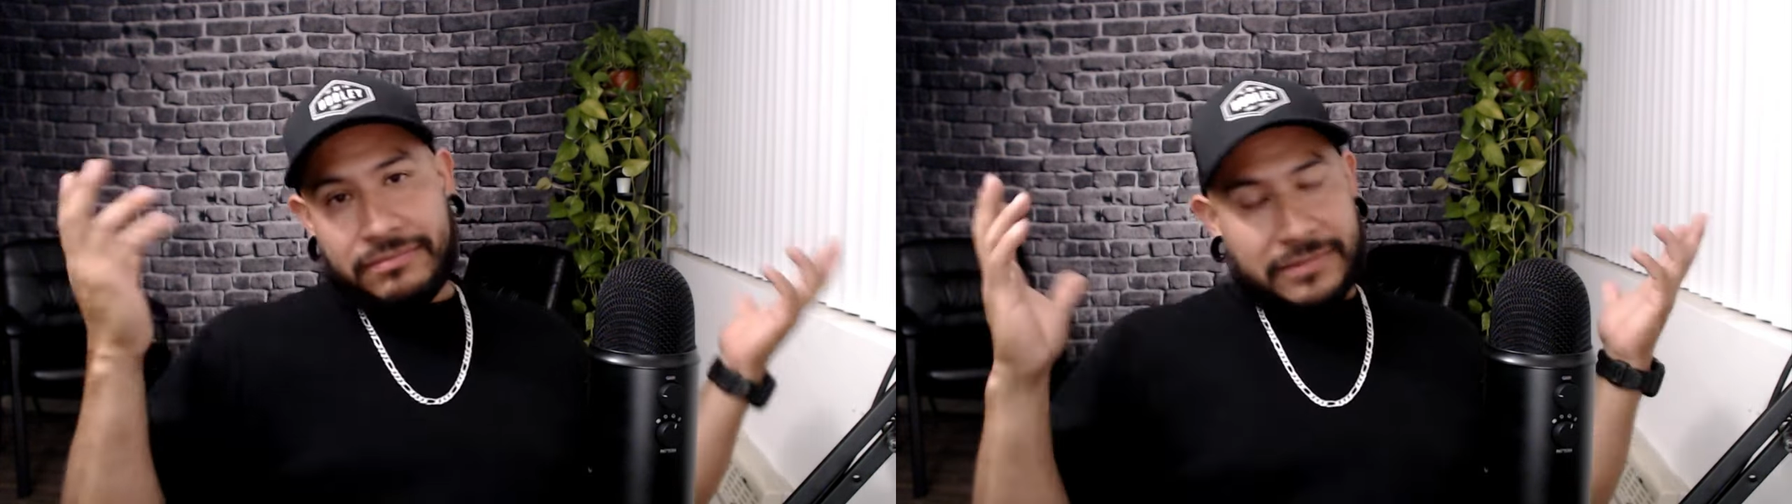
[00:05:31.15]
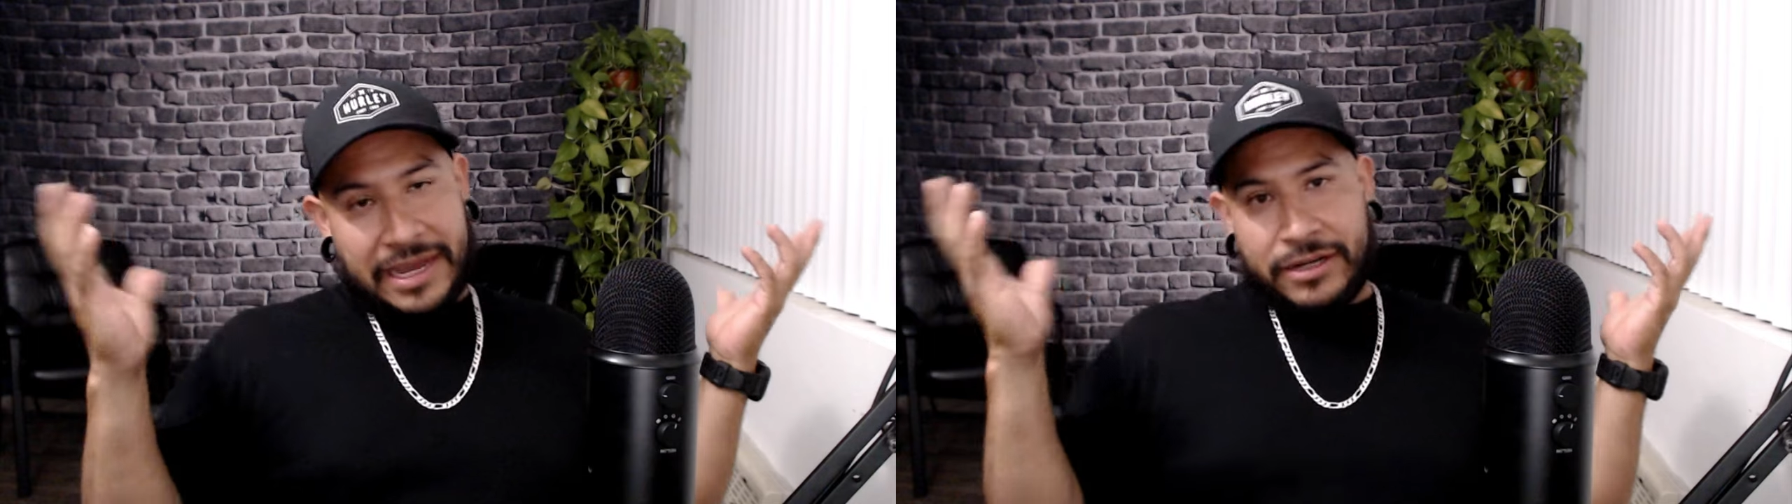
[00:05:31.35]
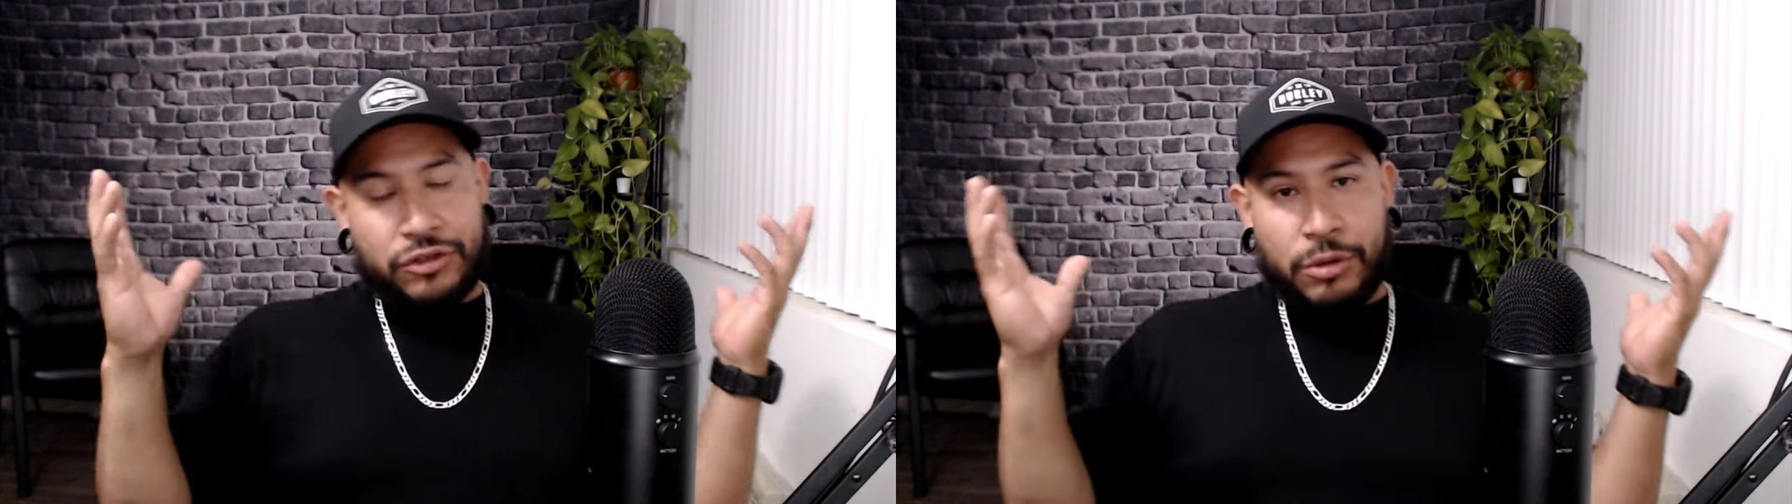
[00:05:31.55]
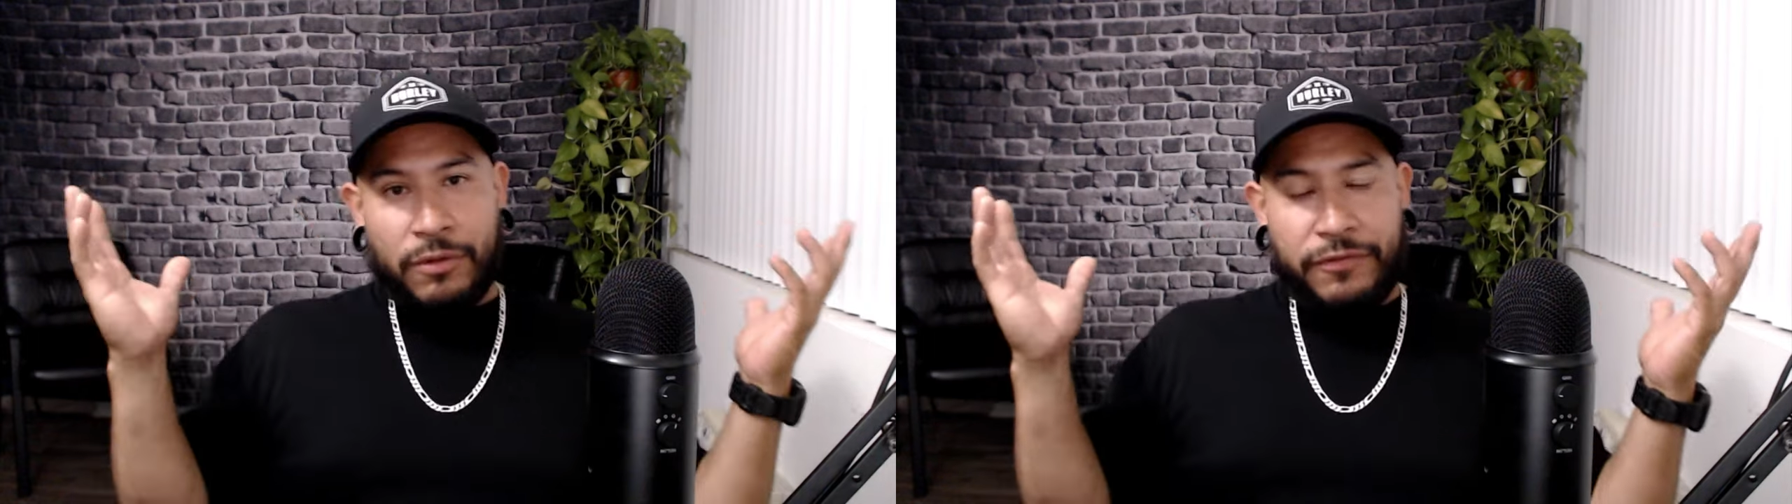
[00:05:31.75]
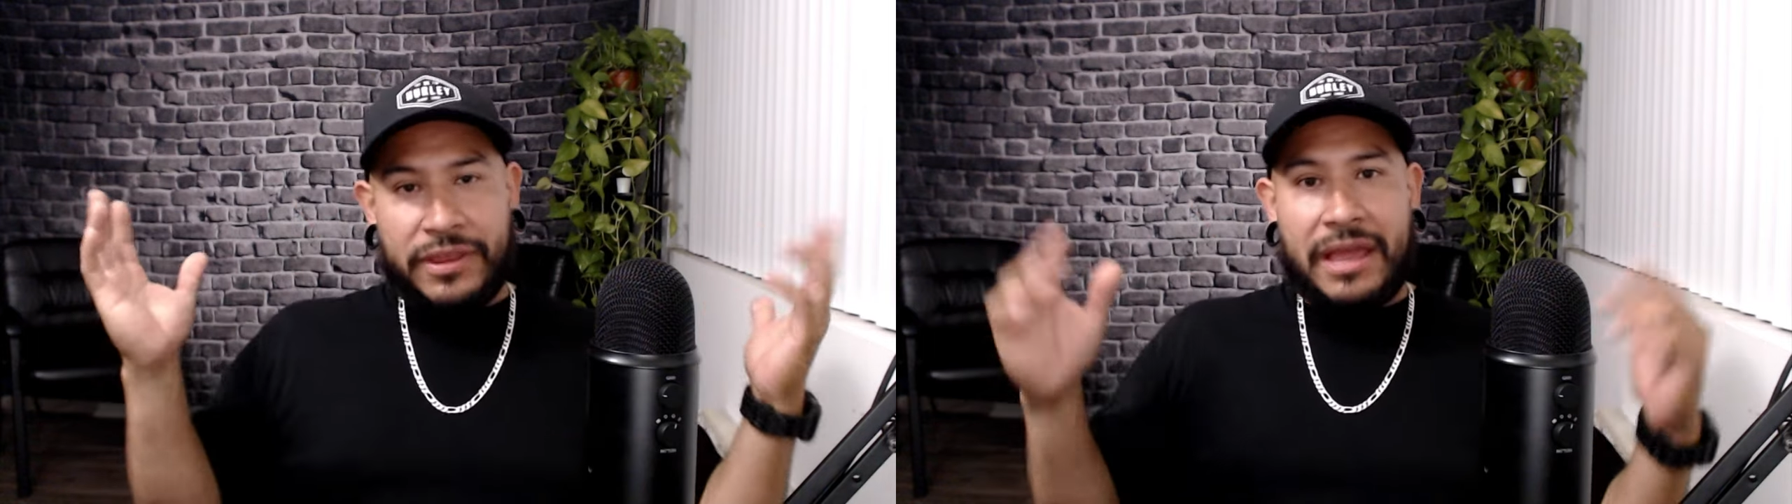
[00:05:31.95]
got in trouble
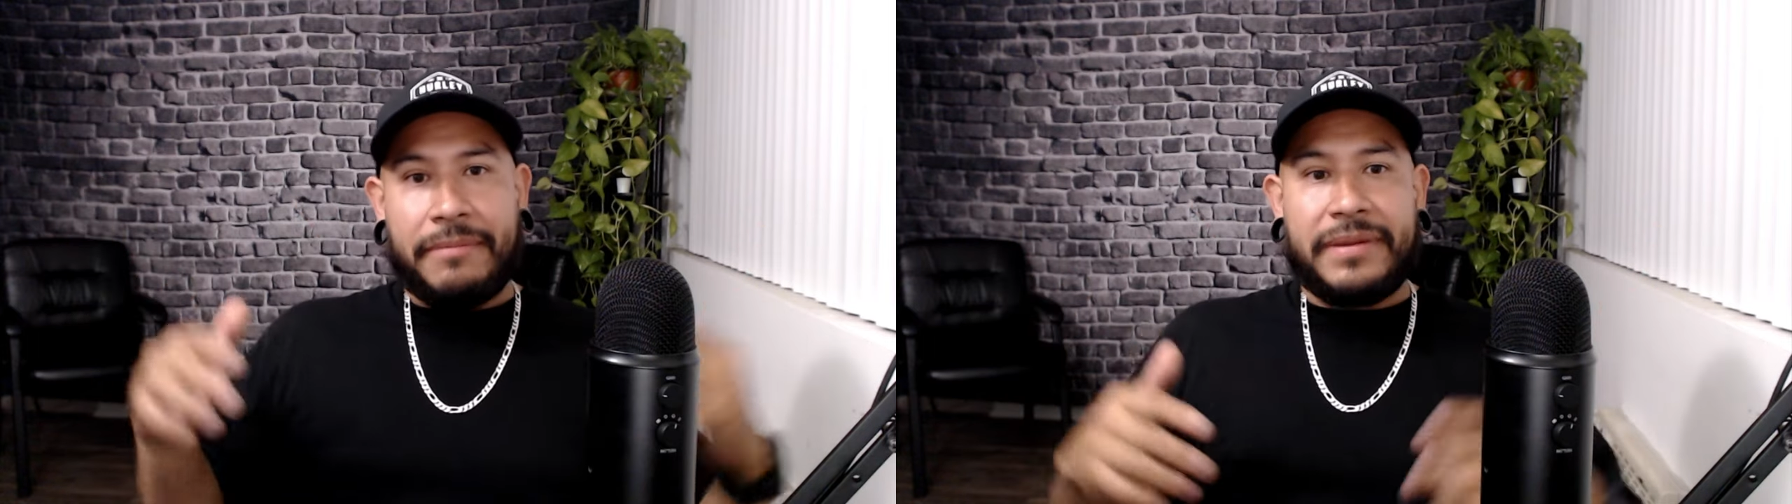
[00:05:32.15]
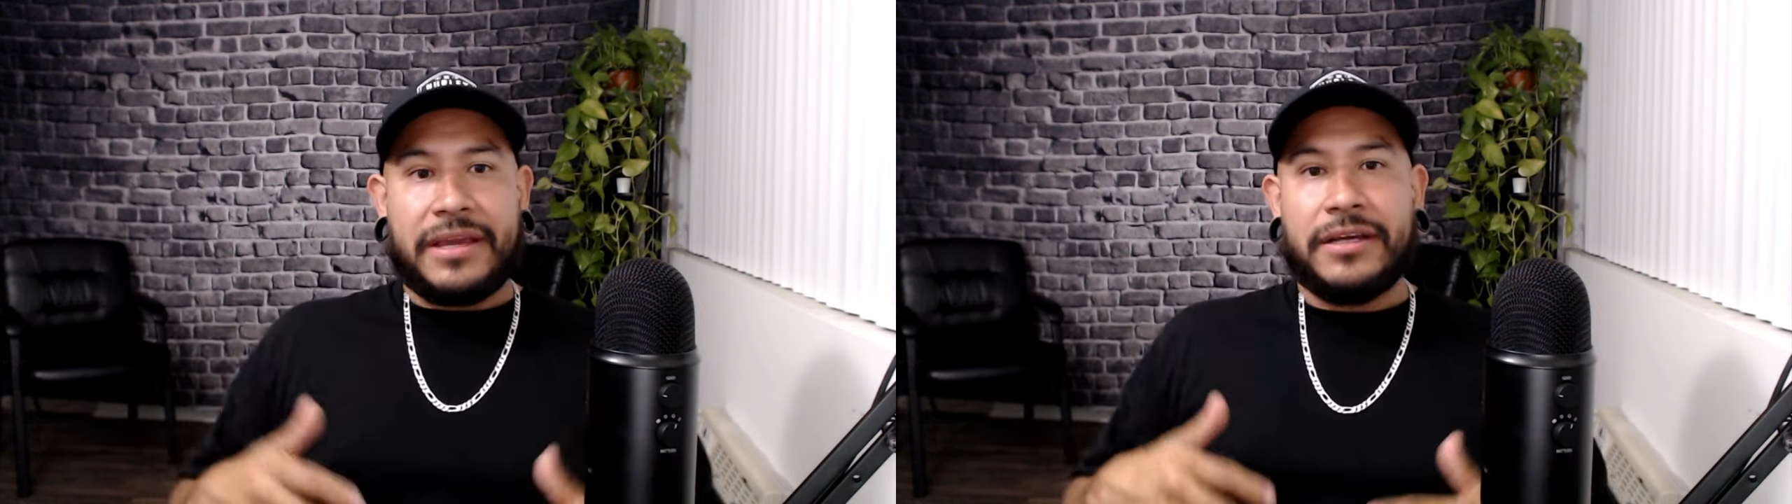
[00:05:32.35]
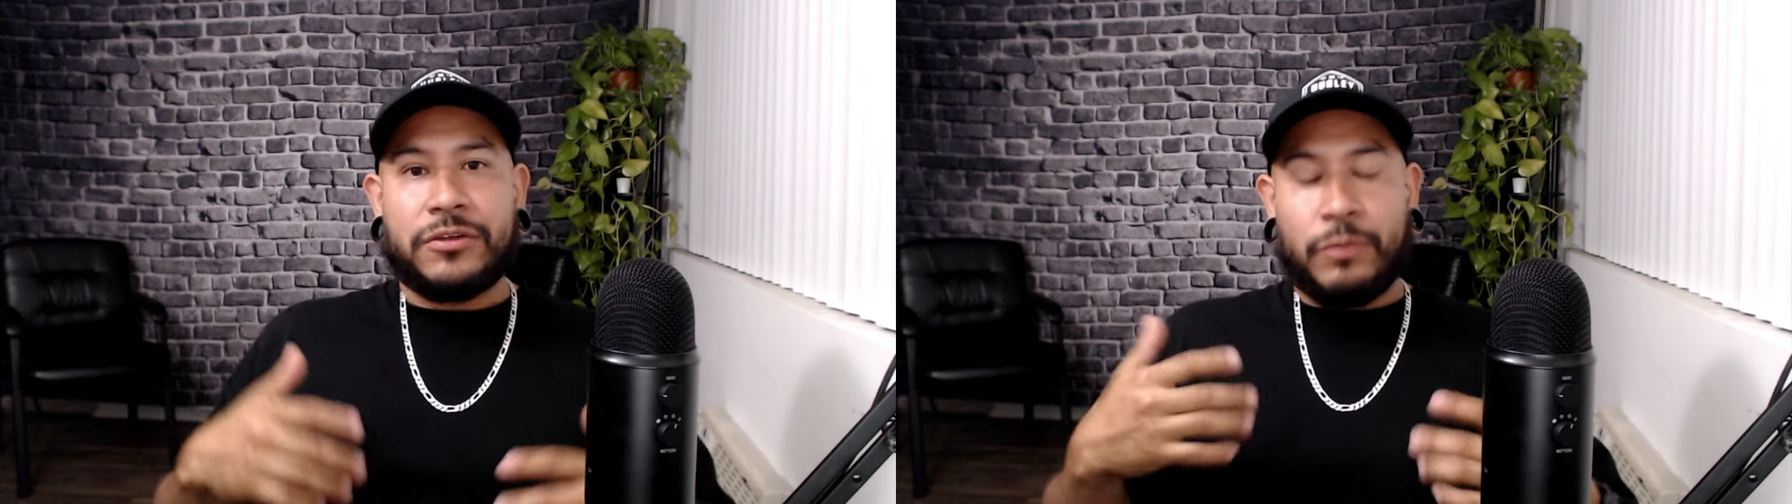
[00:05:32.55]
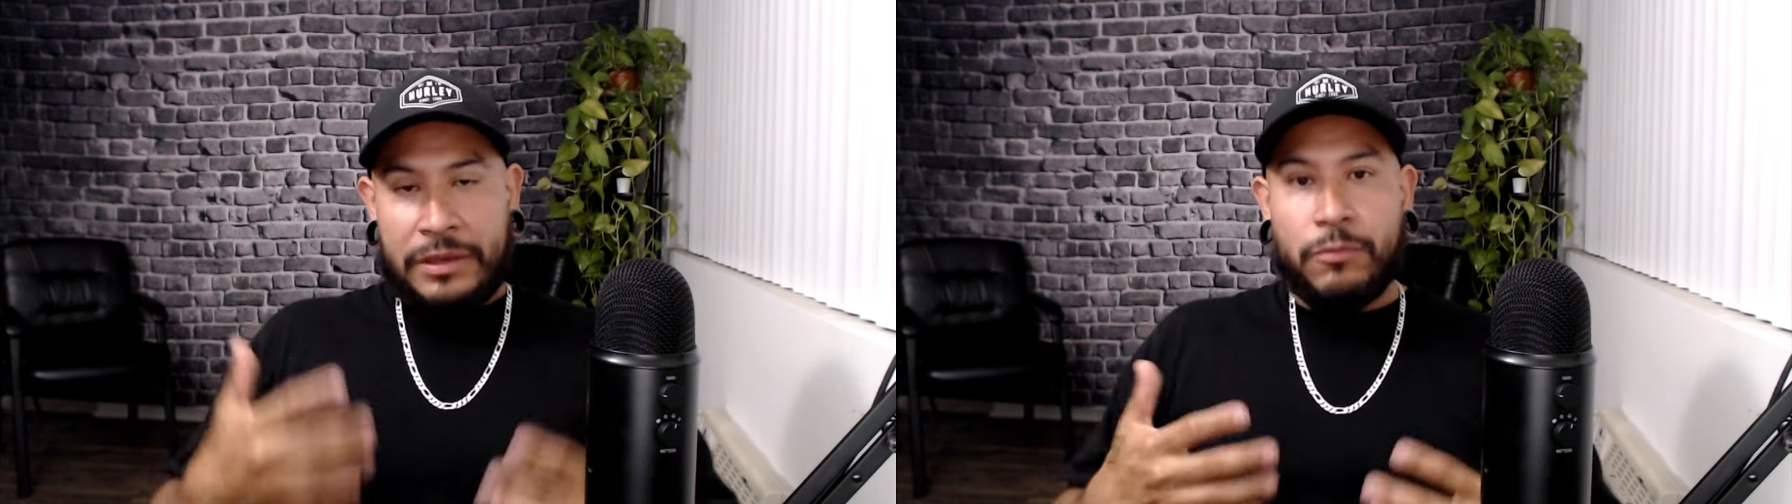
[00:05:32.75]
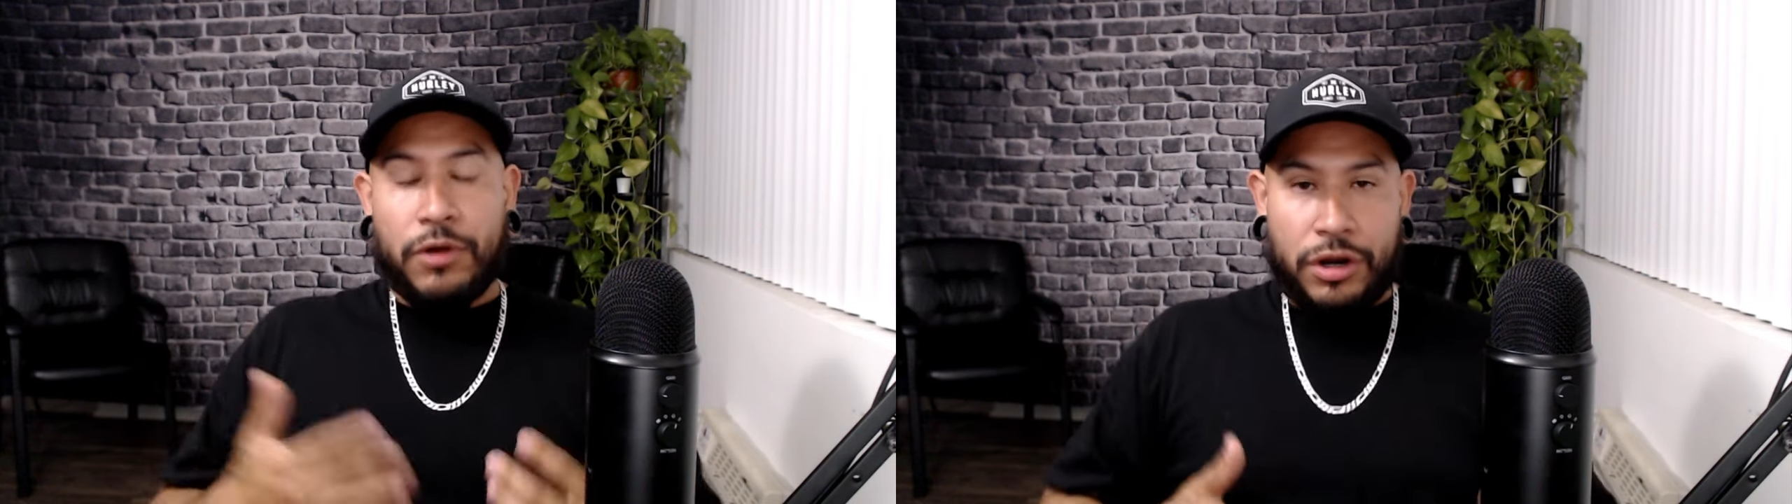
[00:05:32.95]
for that because we
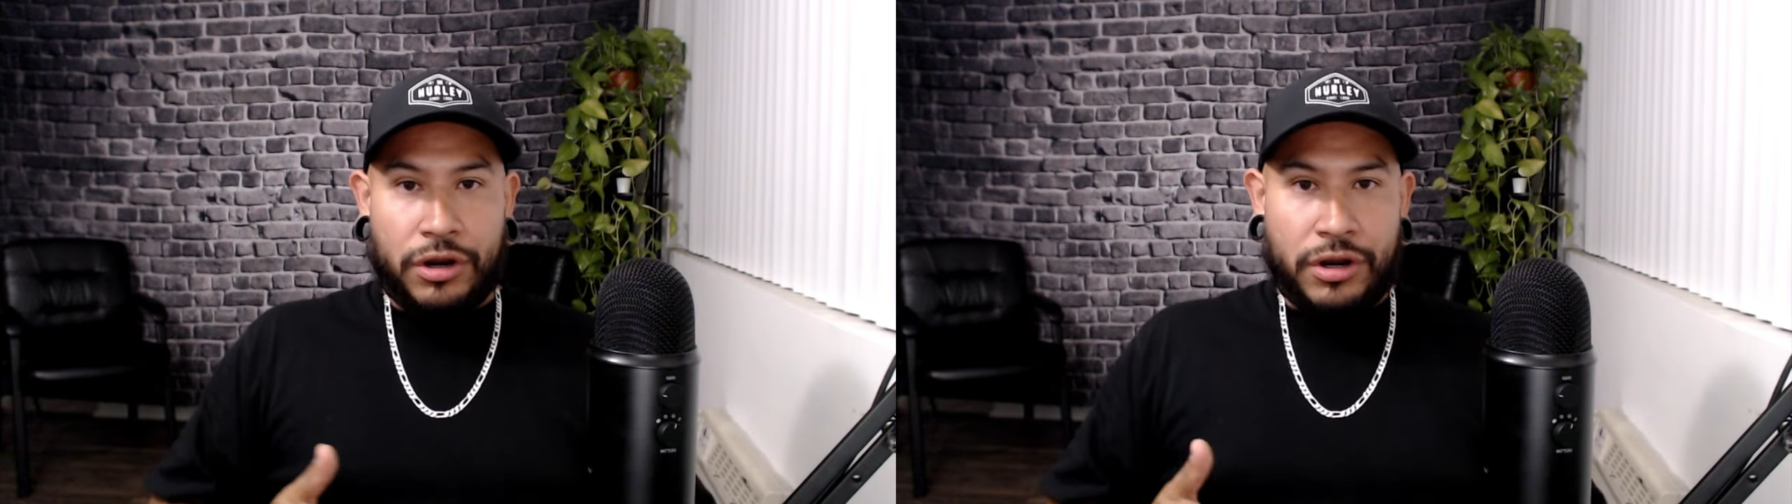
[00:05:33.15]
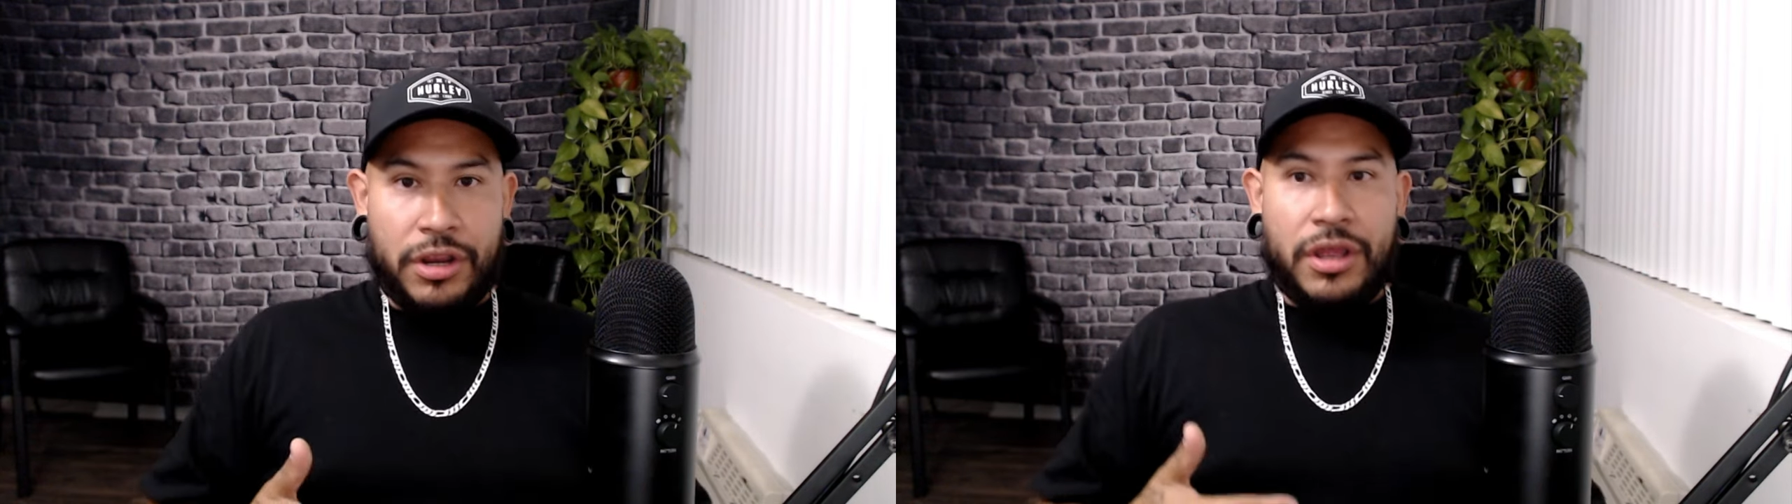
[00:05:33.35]
were